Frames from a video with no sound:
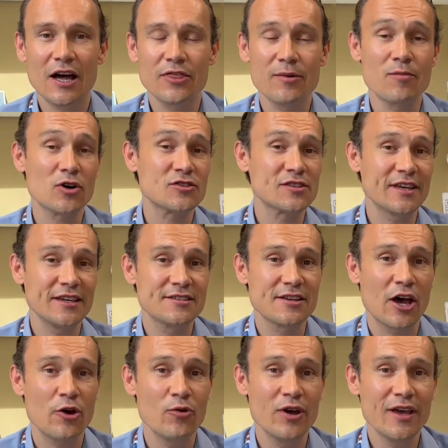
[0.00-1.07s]
the
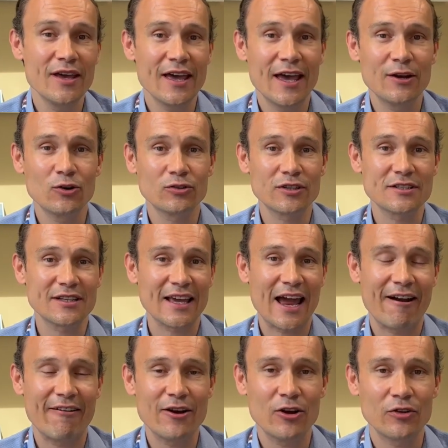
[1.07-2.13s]
mosquito in order to
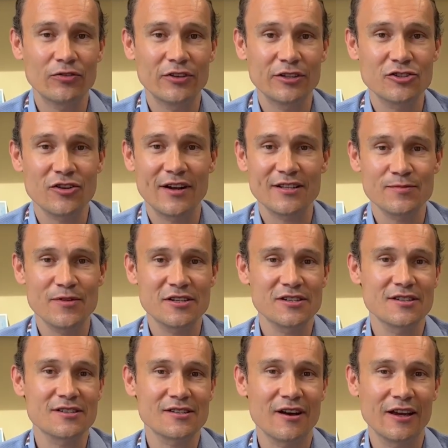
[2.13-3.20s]
carry on the
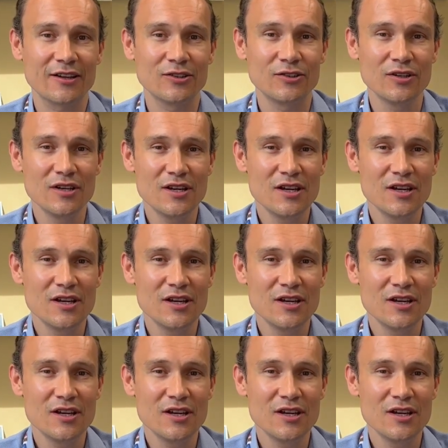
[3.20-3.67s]
transmission cycle.